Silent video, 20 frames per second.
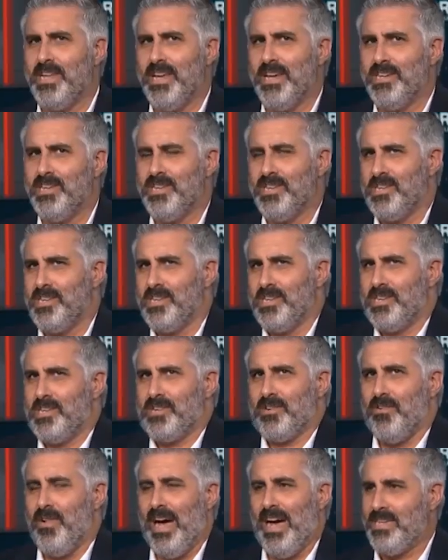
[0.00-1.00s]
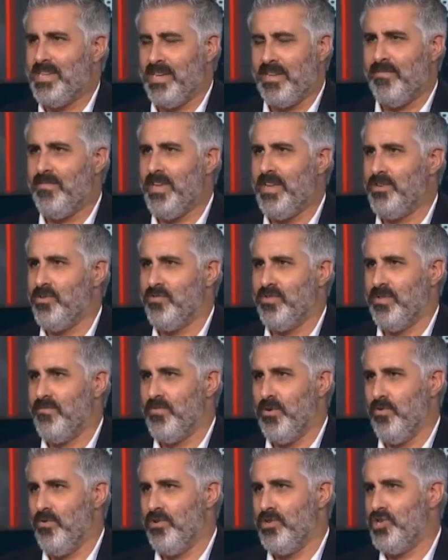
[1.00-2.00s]
He has just this classic features of
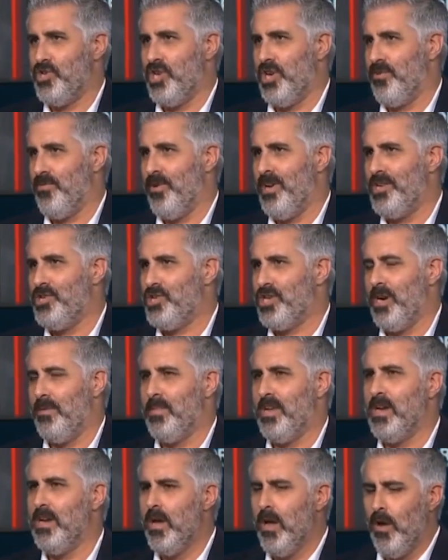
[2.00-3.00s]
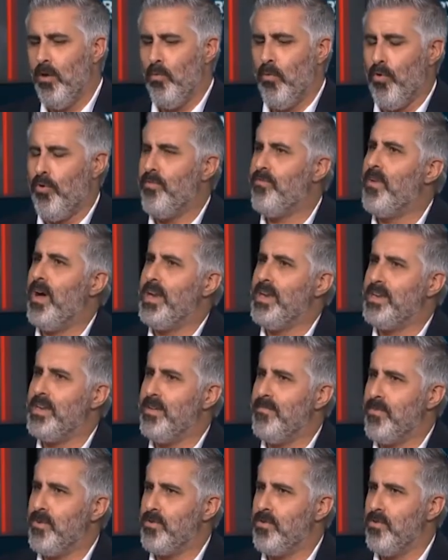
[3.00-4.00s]
neurodegeneration. I mean, word finding
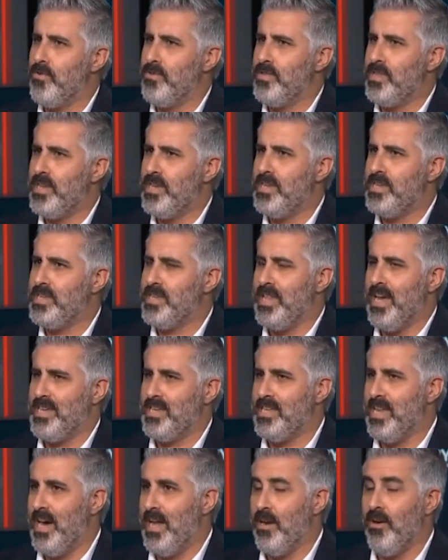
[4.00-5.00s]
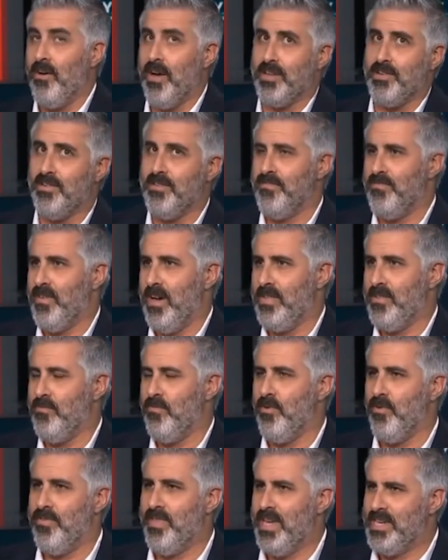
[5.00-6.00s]
difficulties, and that's not, oh, I couldn't find the
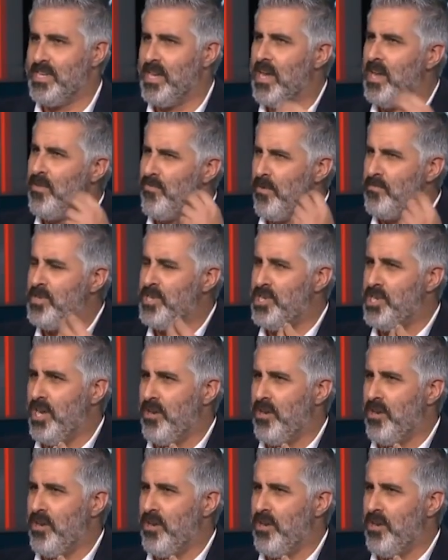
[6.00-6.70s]
word. That's from